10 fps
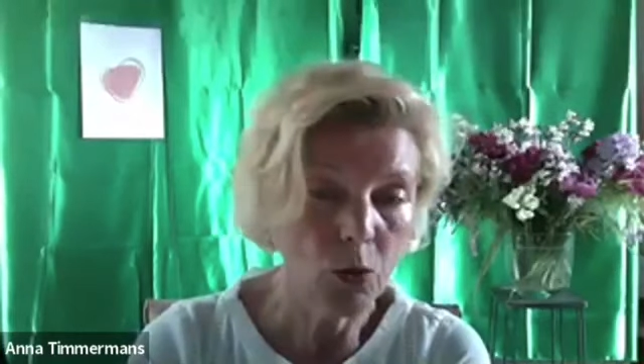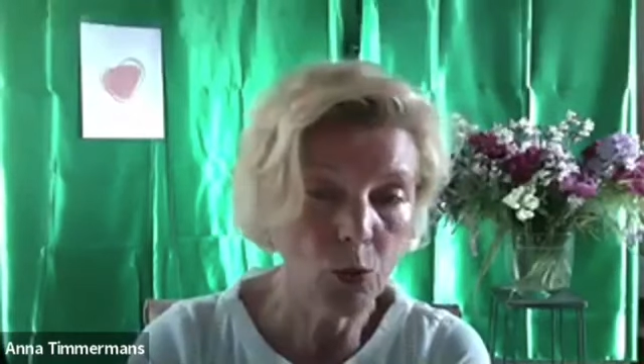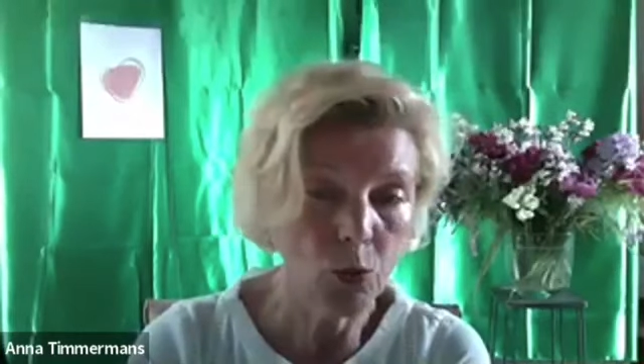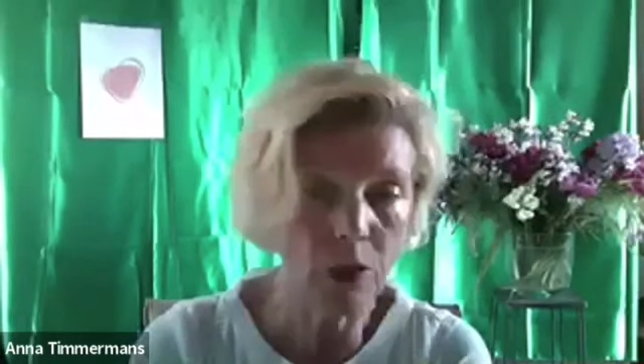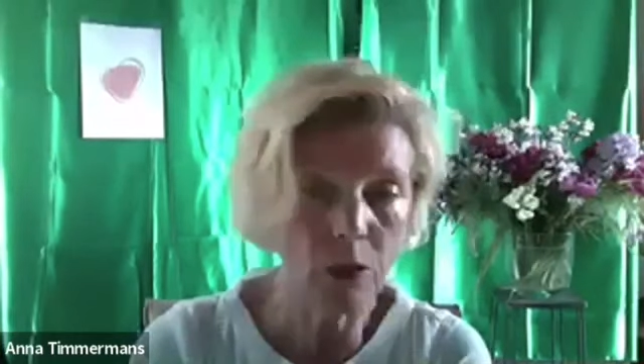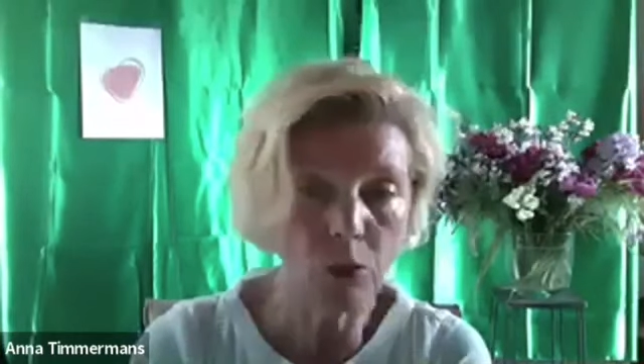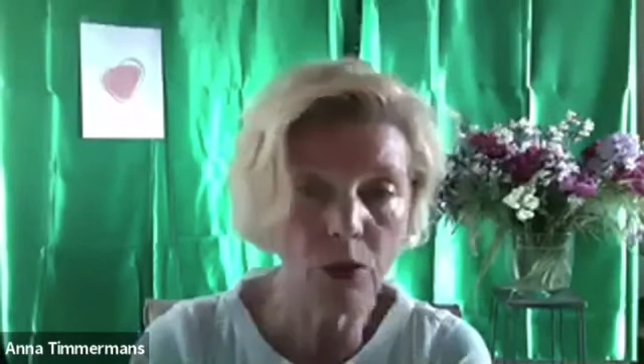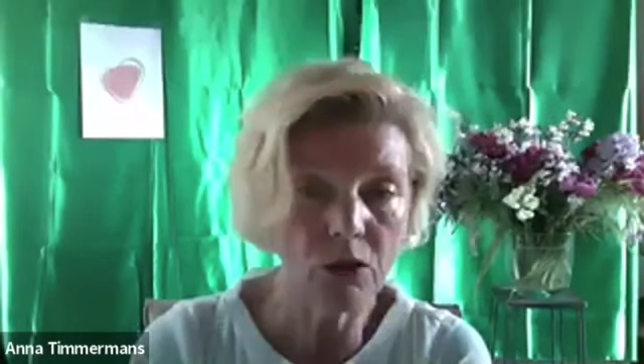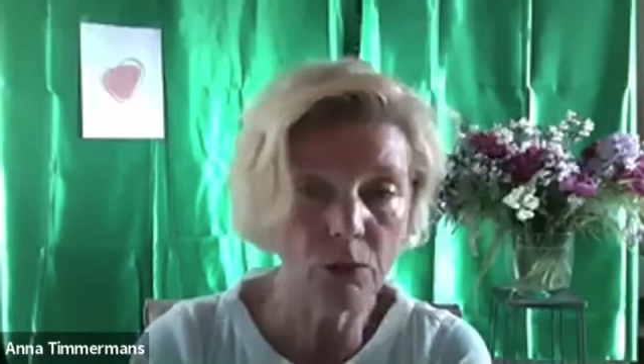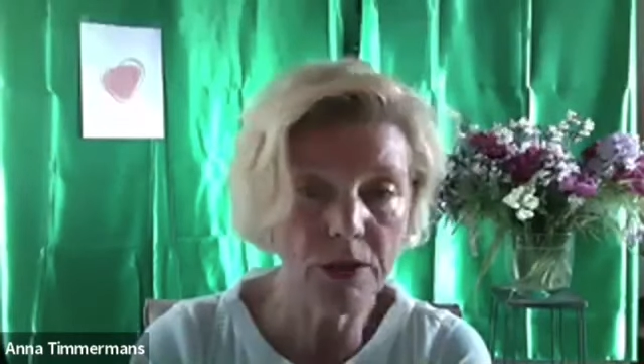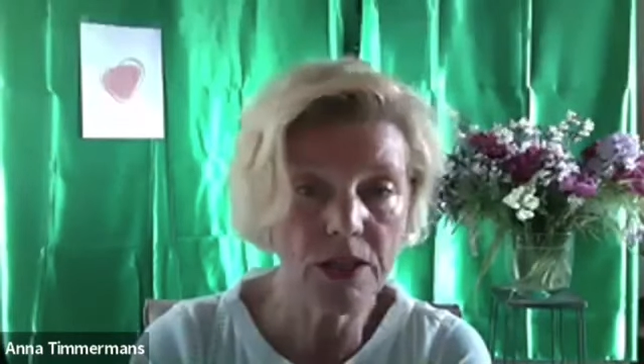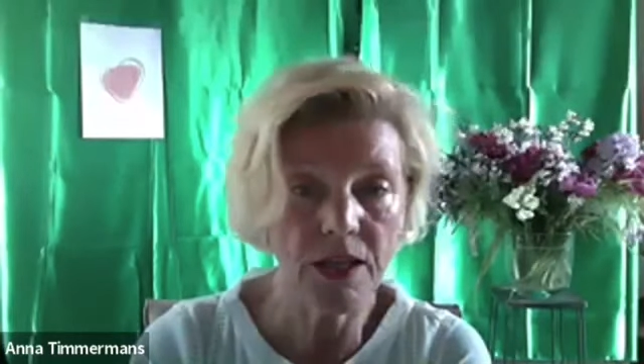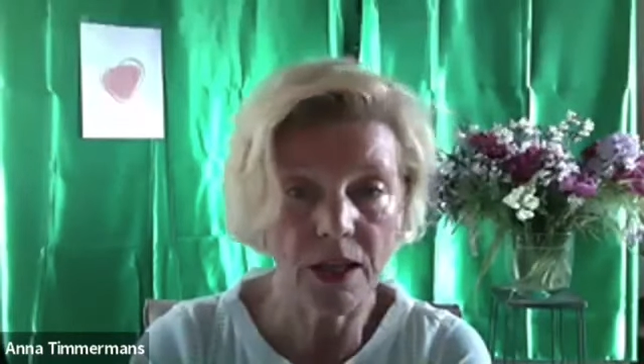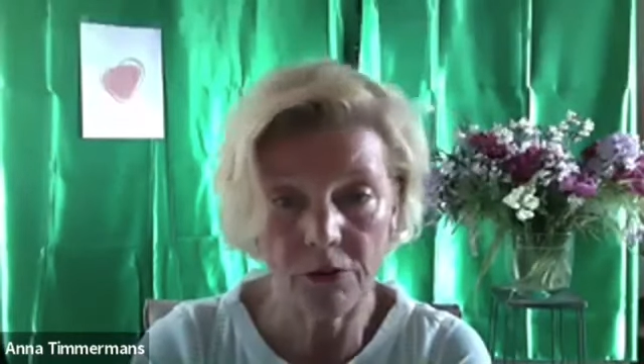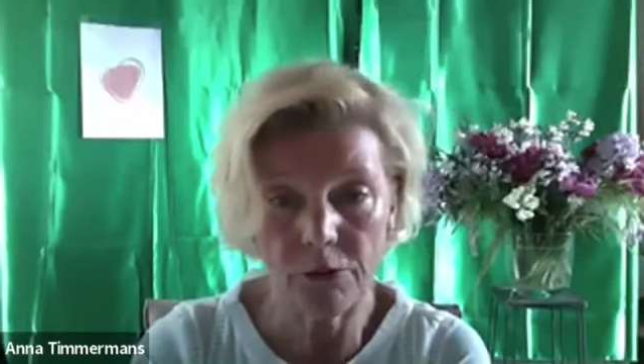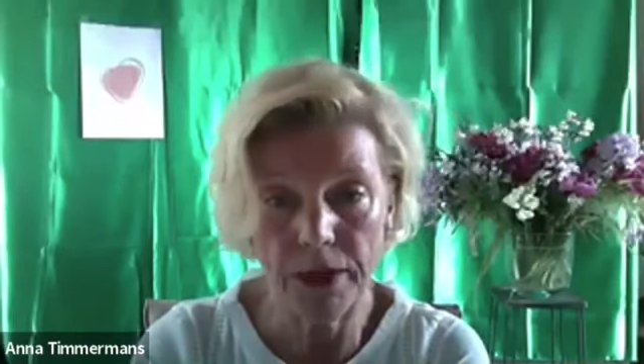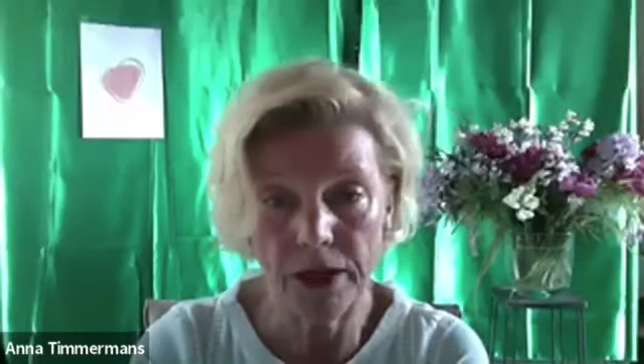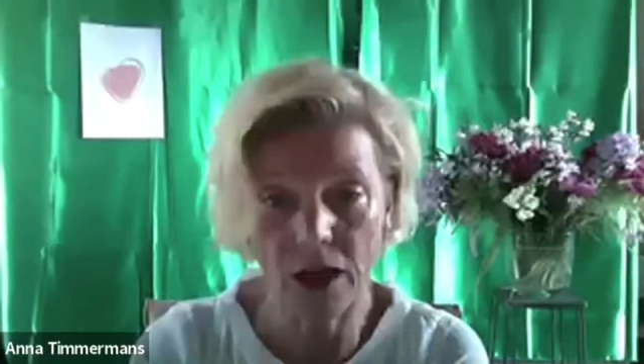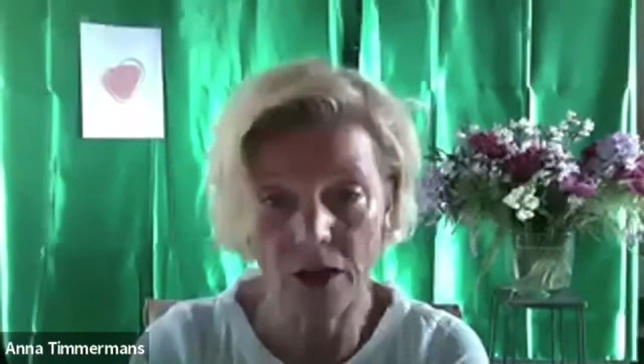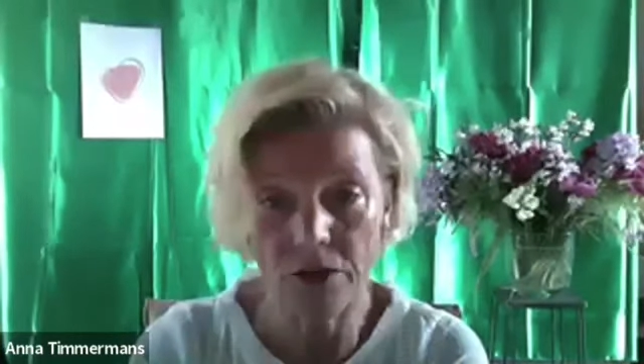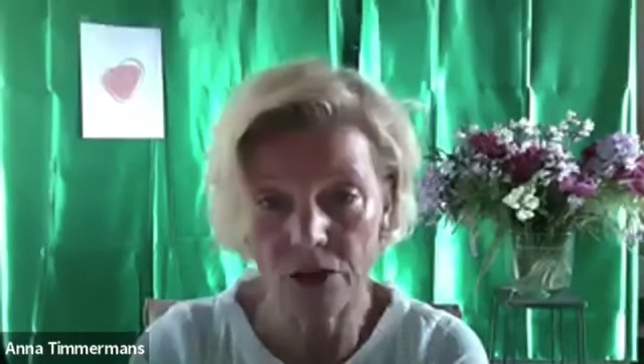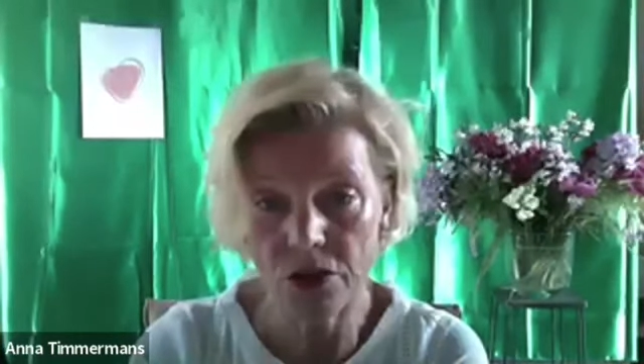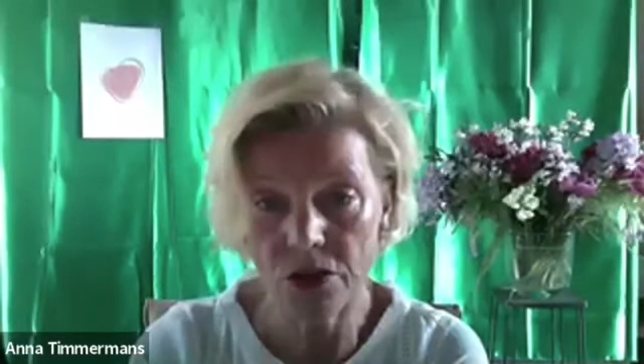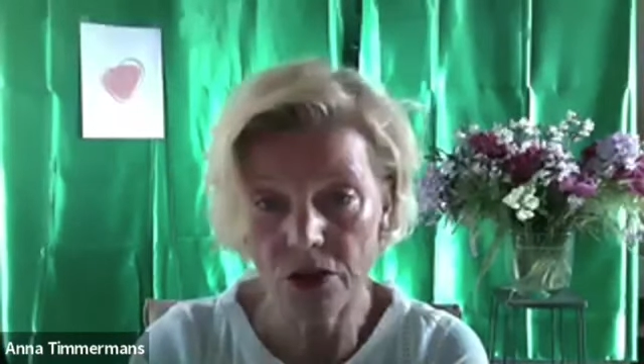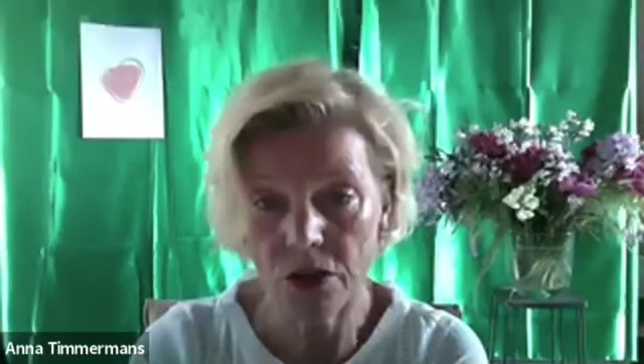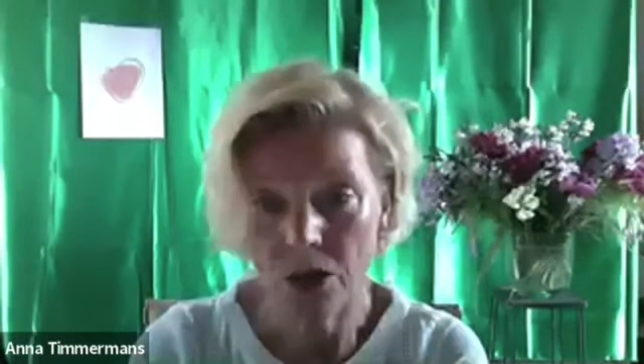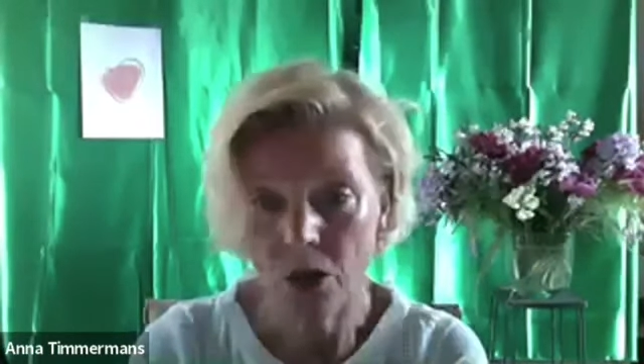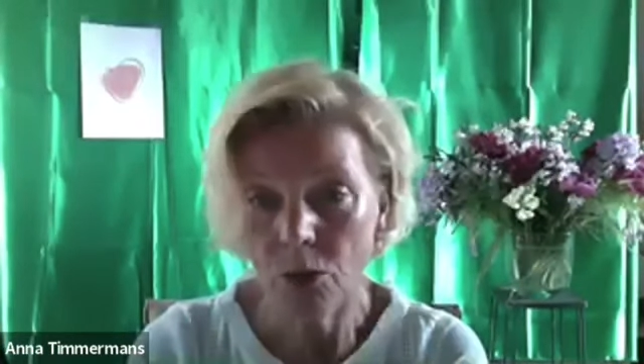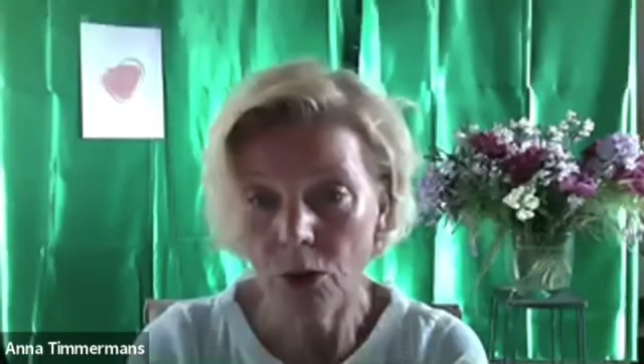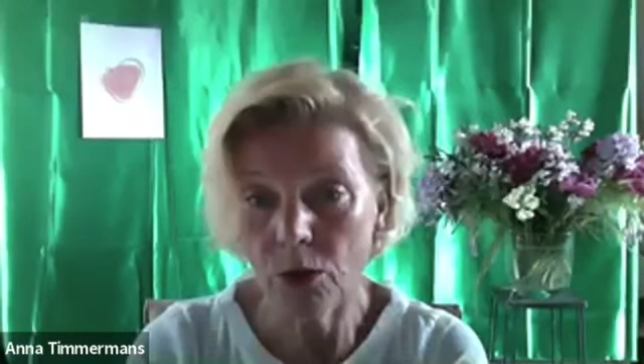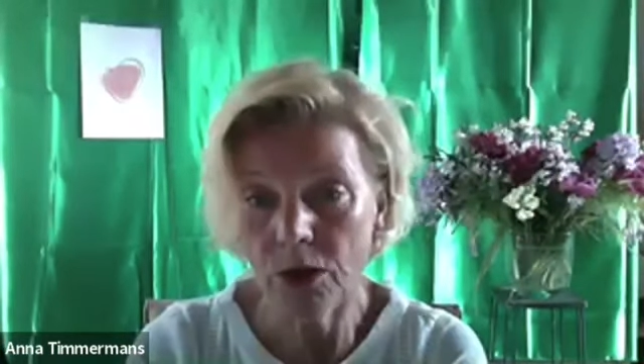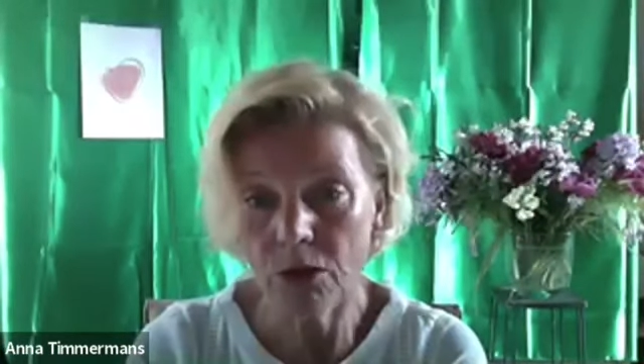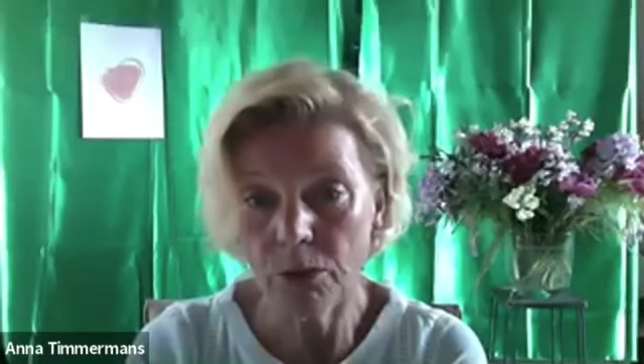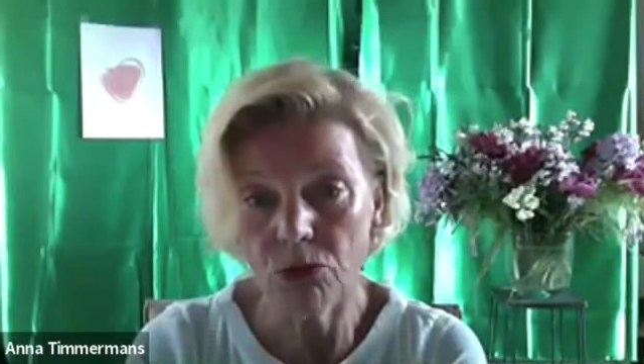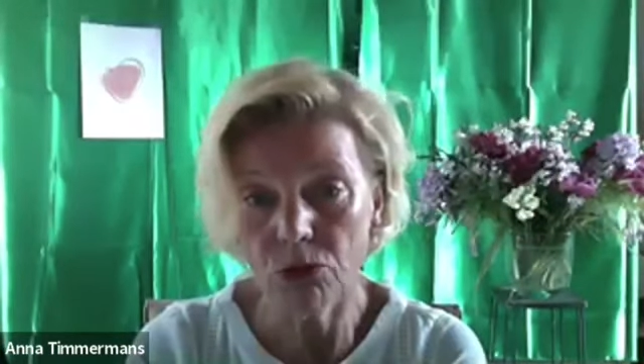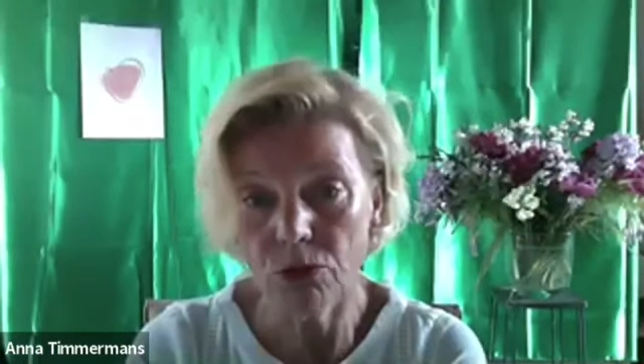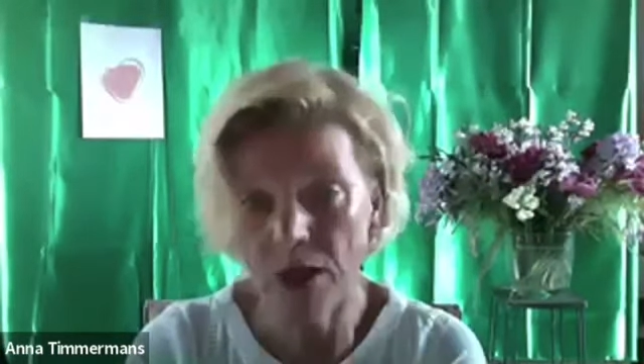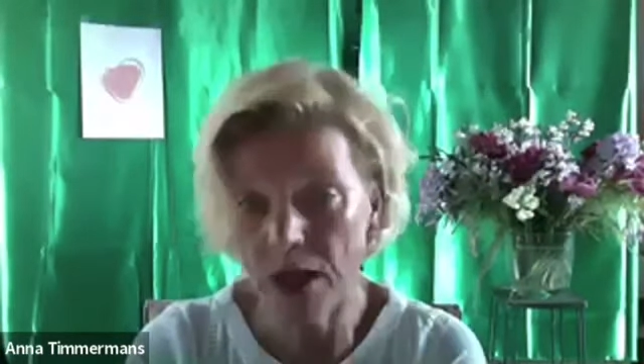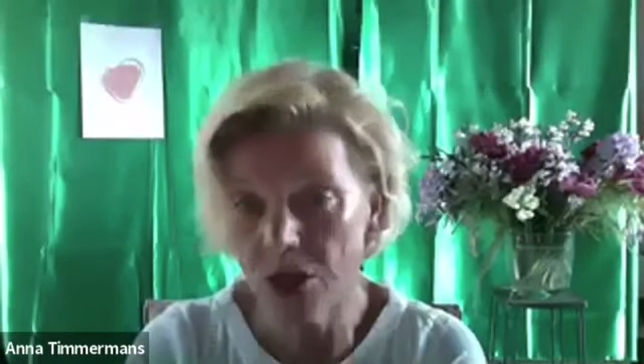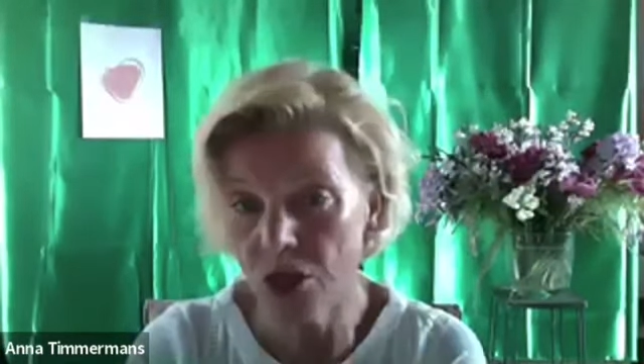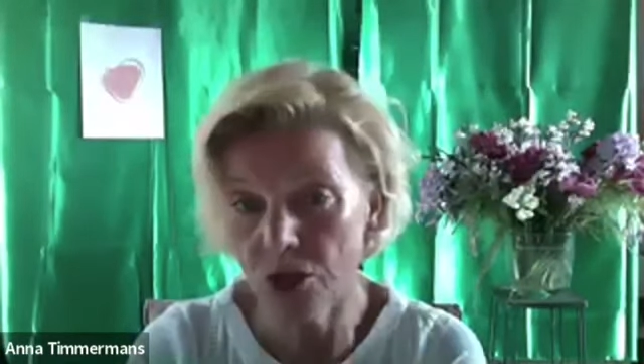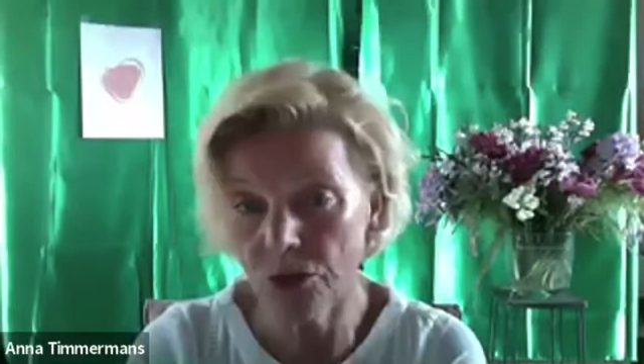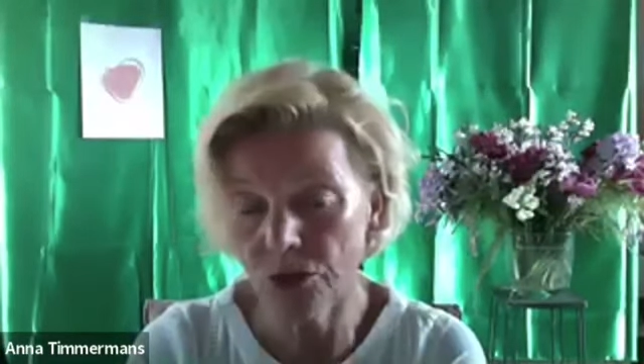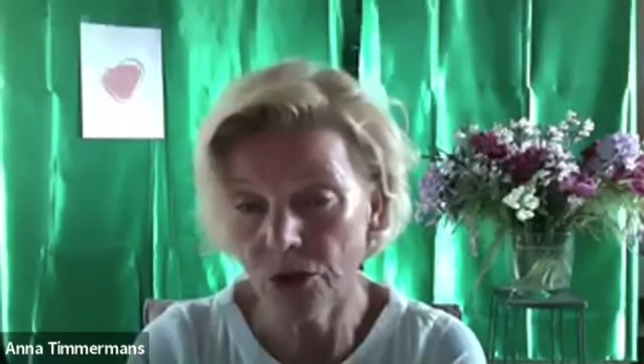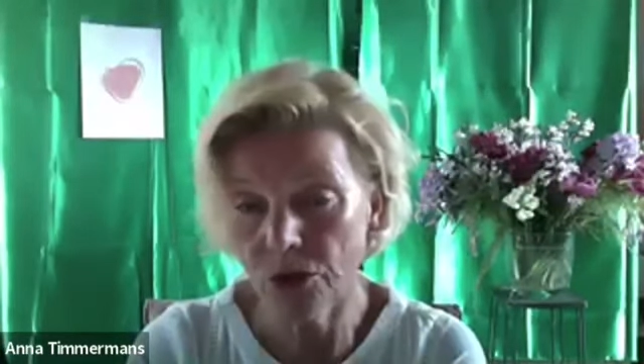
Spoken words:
We want to be saved by others. We want to be rescued.